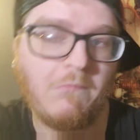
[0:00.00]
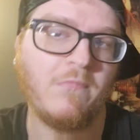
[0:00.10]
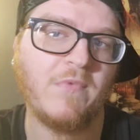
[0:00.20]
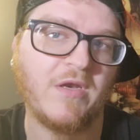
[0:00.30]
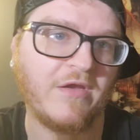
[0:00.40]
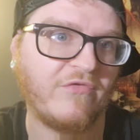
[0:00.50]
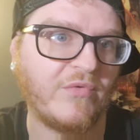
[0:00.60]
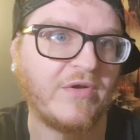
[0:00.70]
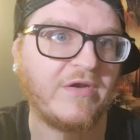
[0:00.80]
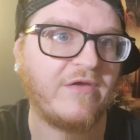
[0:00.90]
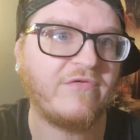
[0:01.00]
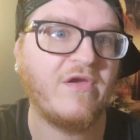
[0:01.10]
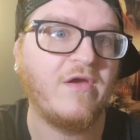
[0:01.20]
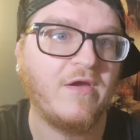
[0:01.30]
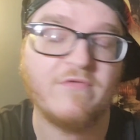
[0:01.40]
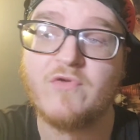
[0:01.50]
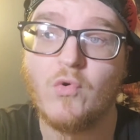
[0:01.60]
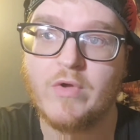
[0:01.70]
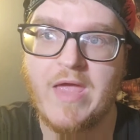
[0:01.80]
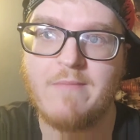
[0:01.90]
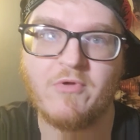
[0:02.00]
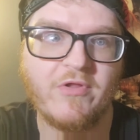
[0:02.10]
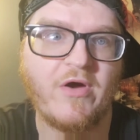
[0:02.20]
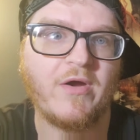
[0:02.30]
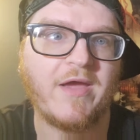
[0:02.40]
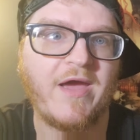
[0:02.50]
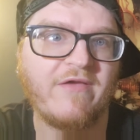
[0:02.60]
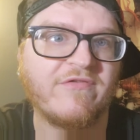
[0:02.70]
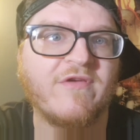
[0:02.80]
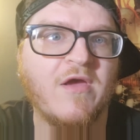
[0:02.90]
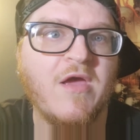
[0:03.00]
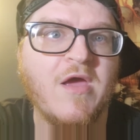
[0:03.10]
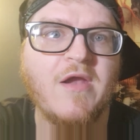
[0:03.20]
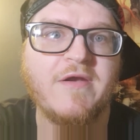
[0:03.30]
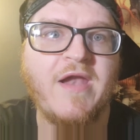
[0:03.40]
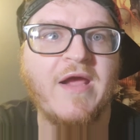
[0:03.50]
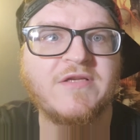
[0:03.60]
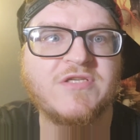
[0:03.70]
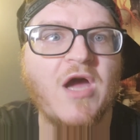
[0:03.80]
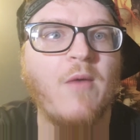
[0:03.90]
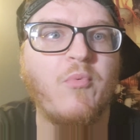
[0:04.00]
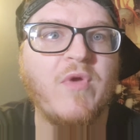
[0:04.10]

It is what it is. It's a cool camel, though, I guess. Next up, we